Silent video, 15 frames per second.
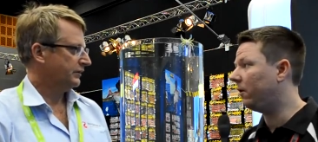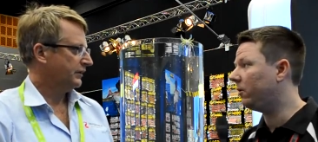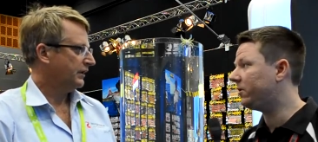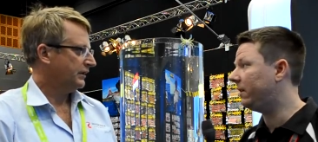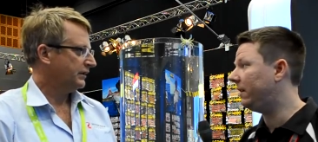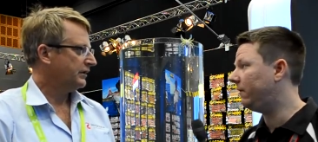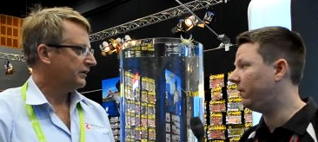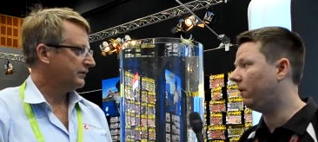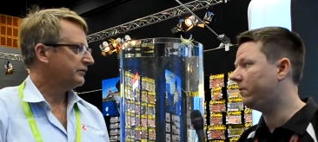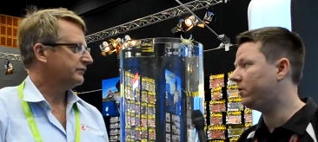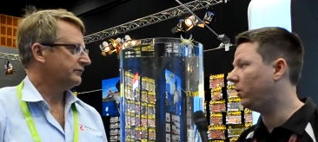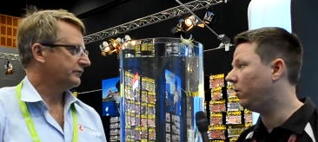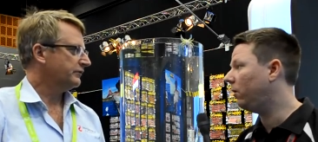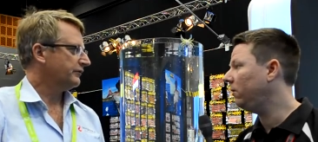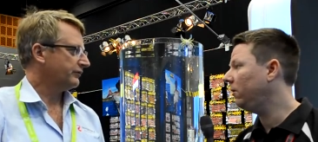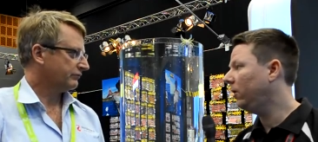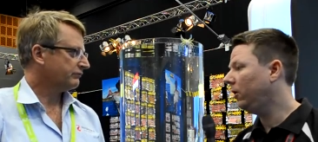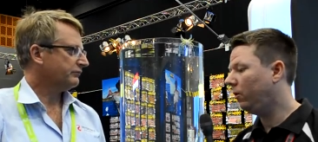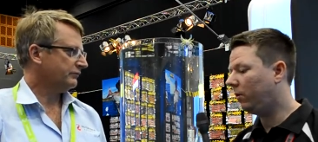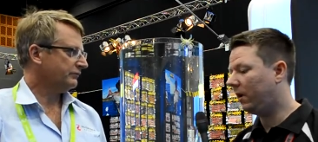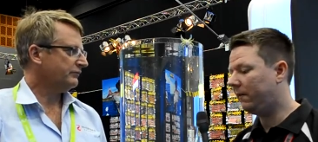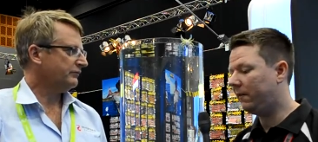Speaker 1: else, and even offshore,
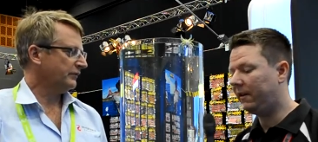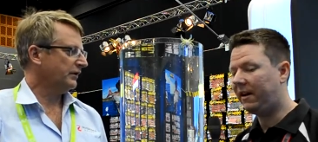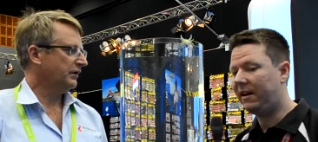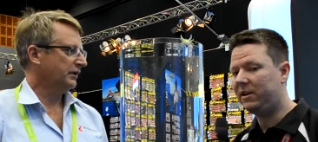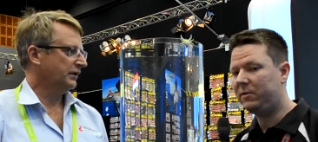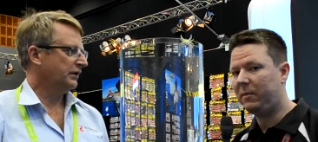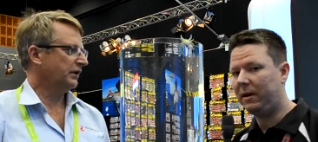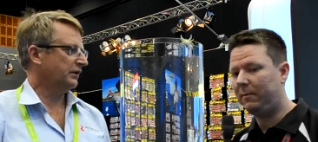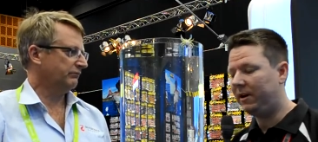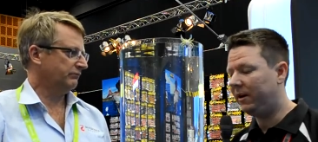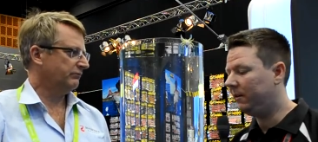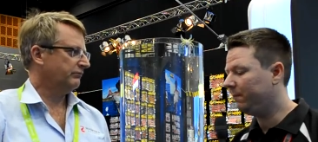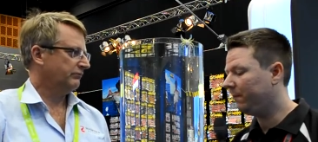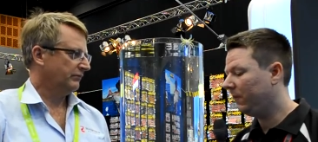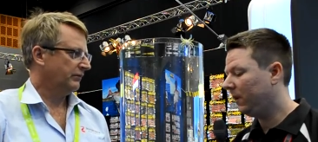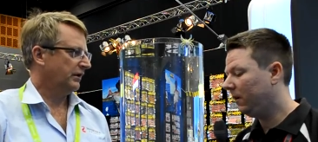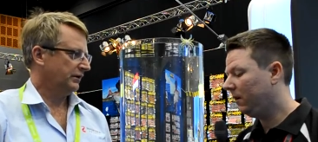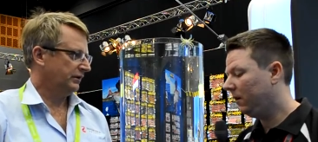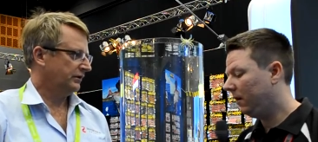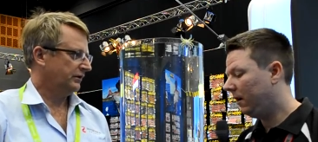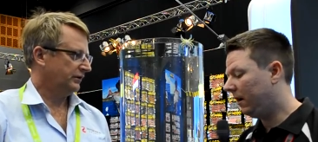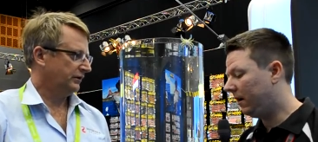whatever the case may yeah. be.
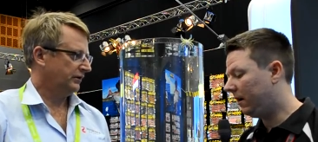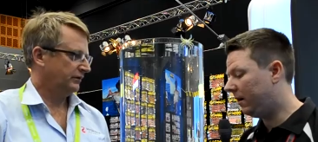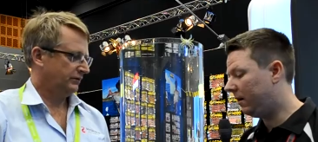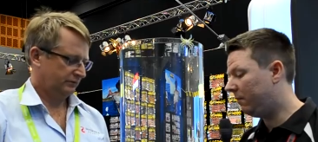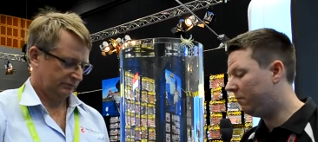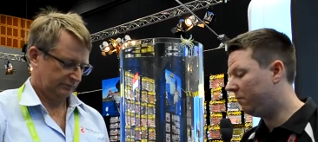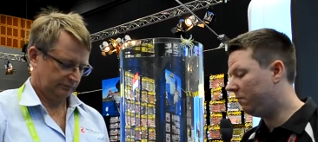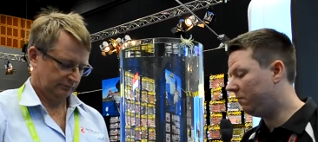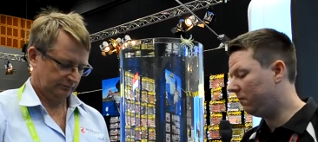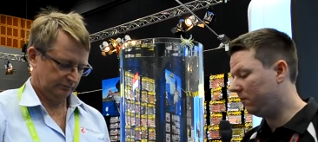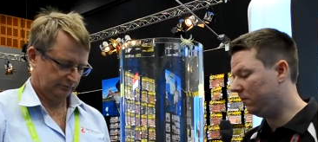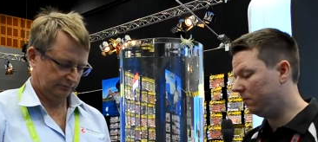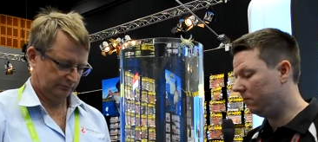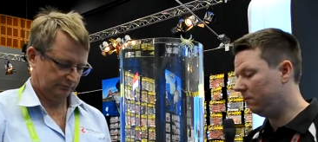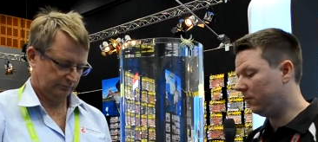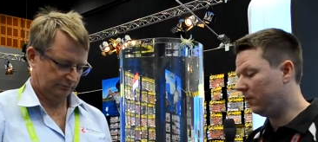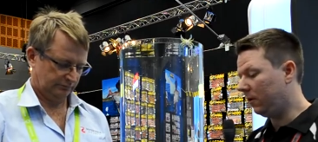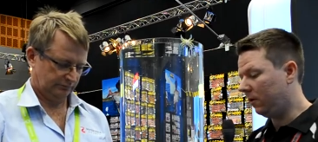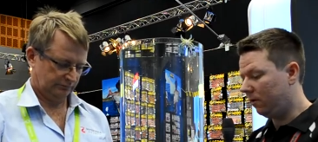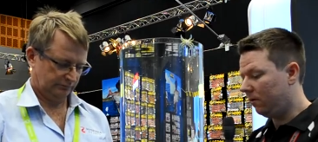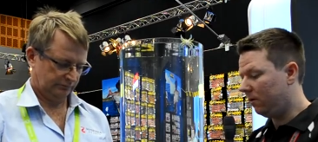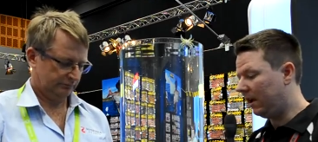Um,
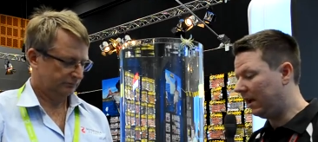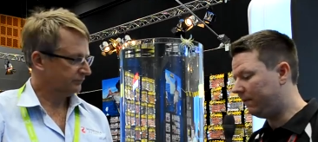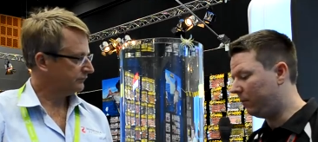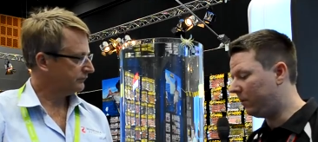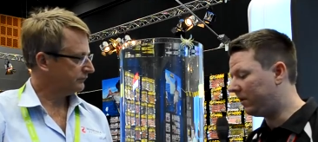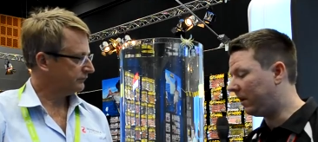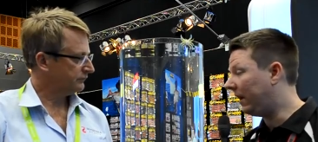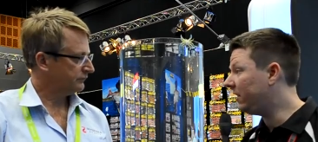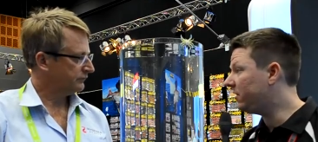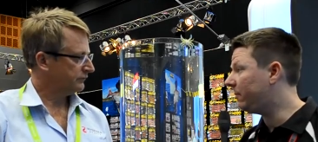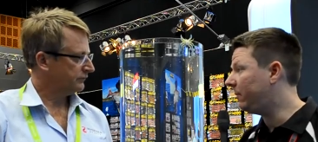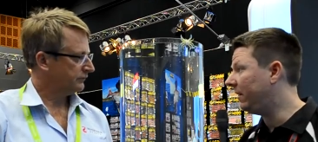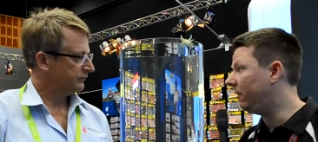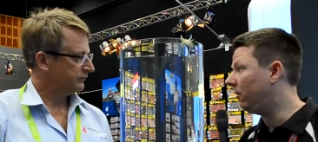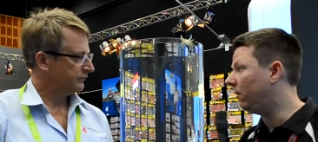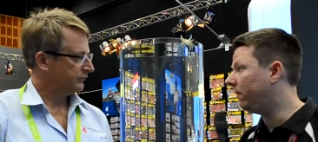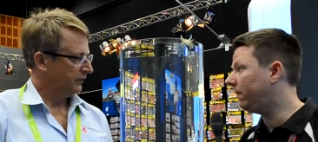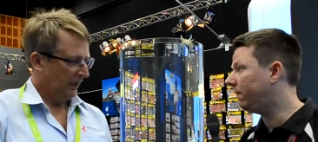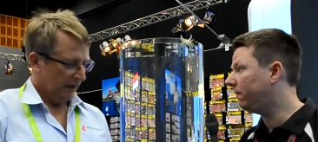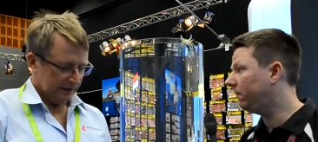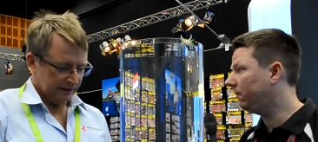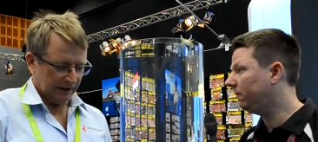even when the legs are bitten off.
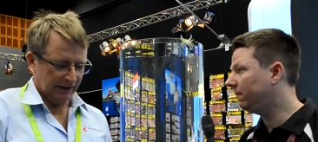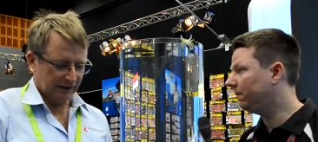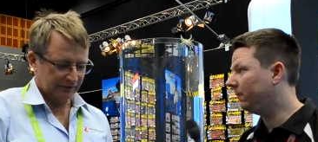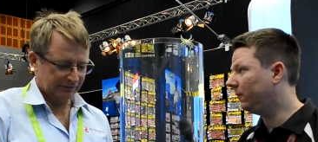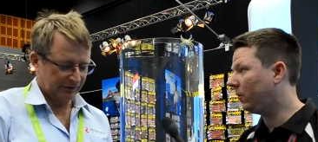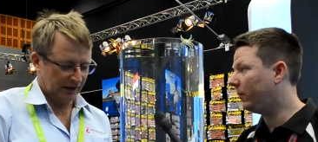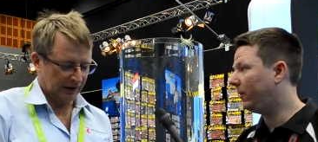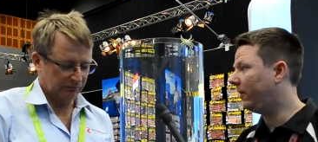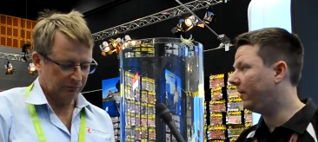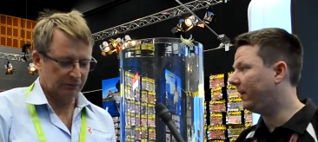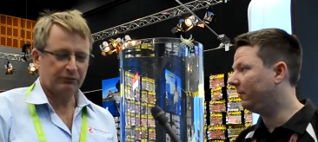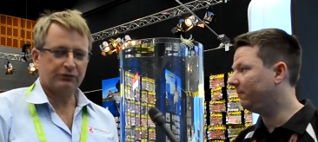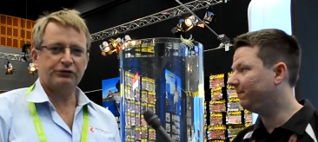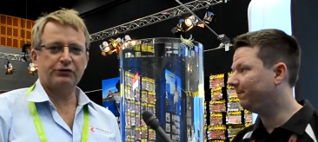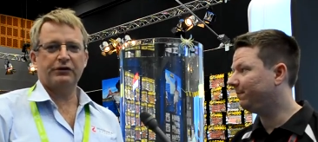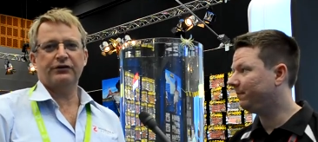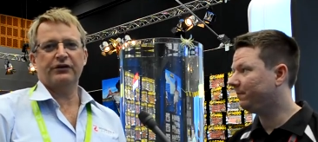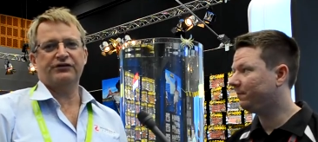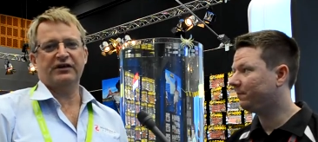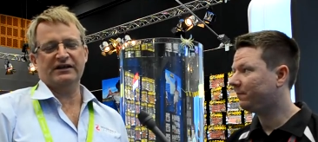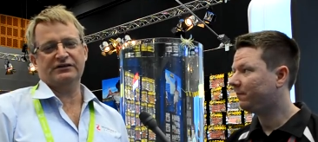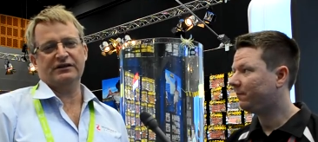
Speaker 2: Yeah. So when we are doing the
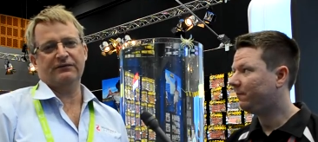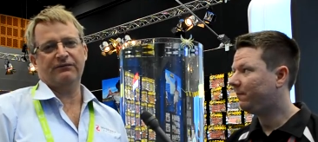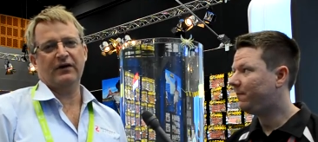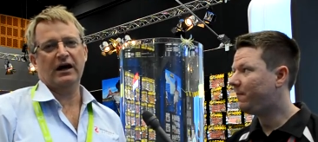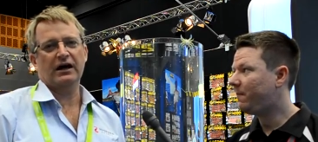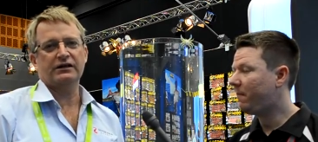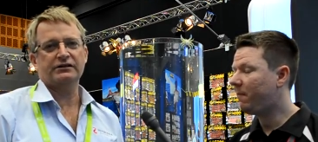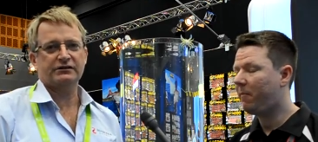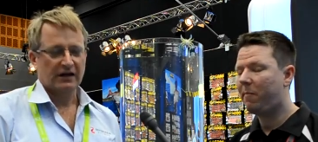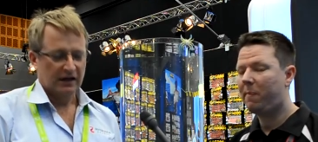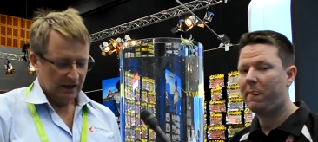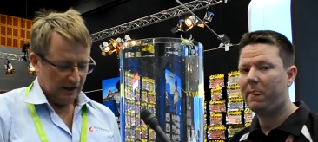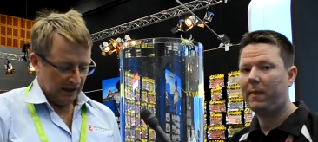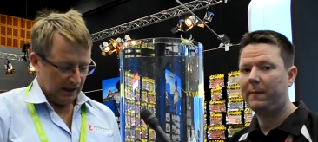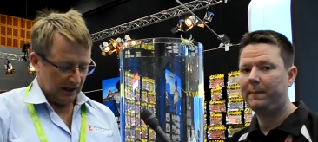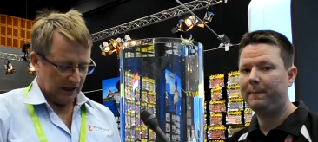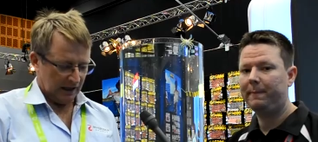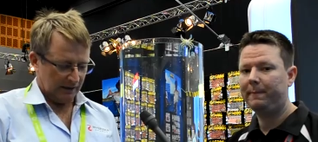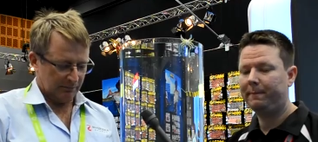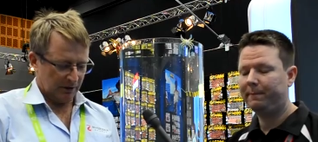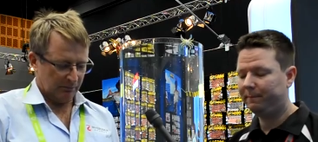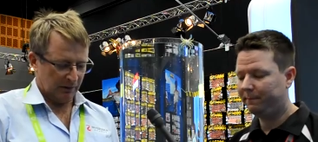testing phase,
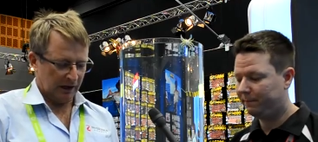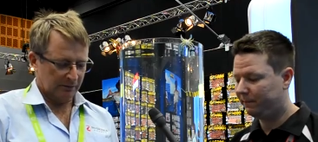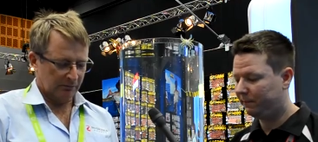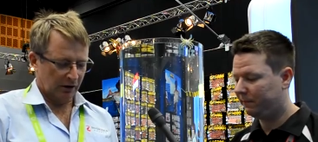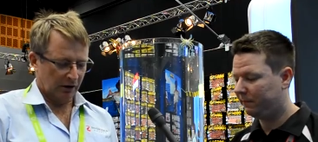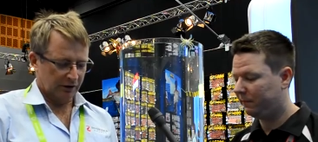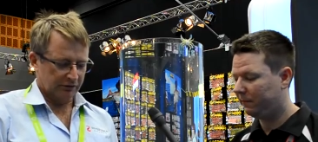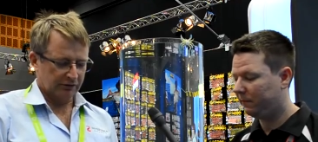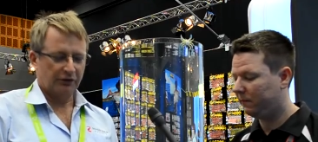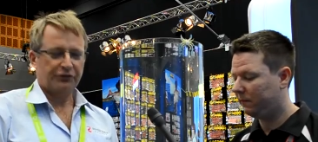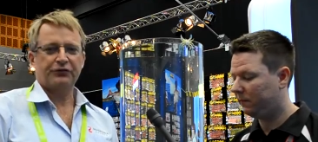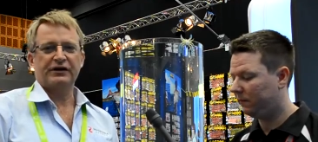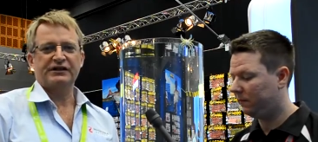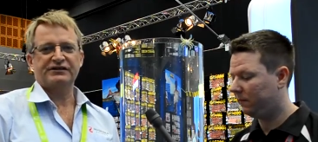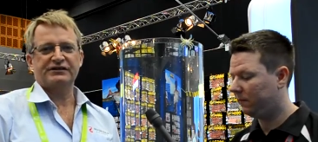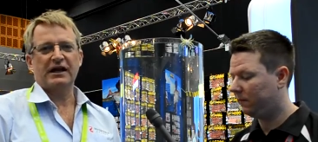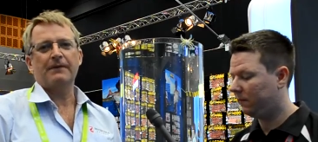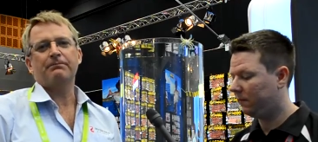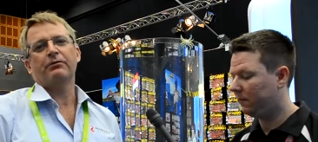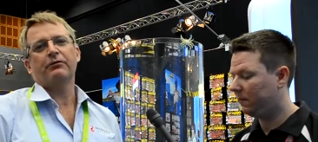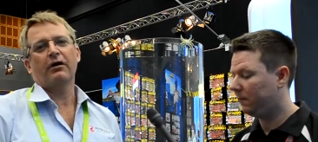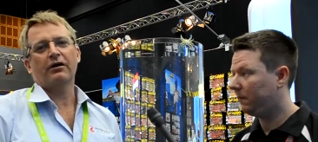um, a mate of mine who got three
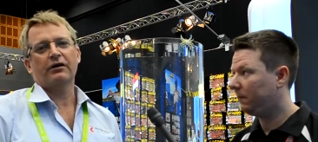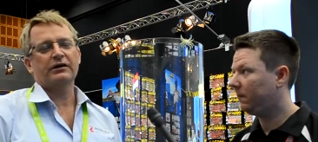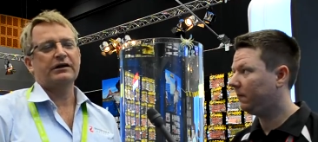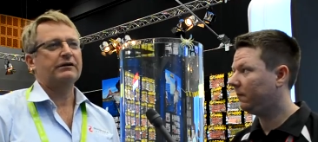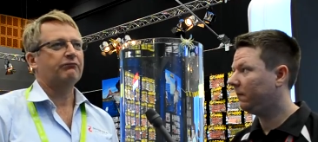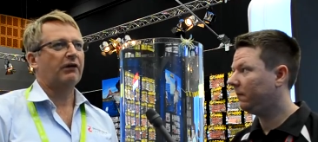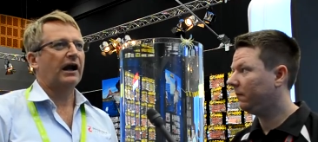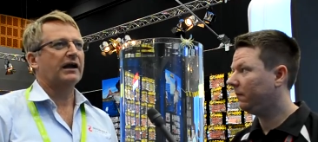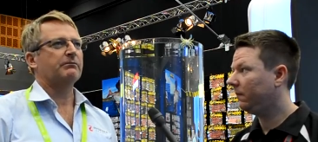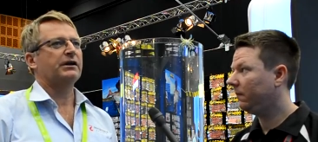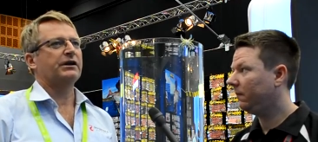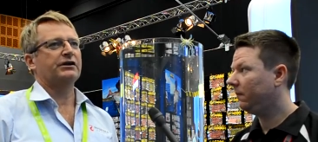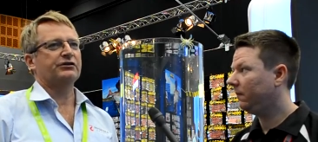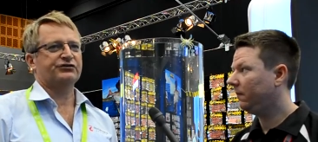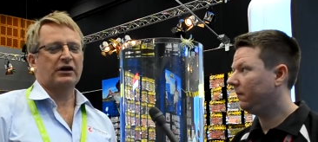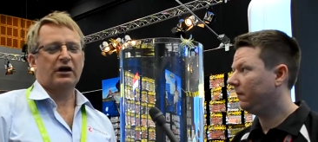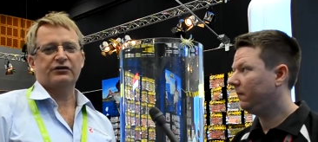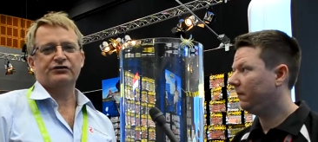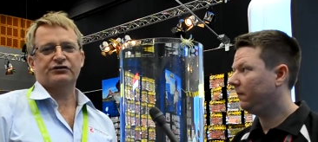snapper on it, he rang me and he was so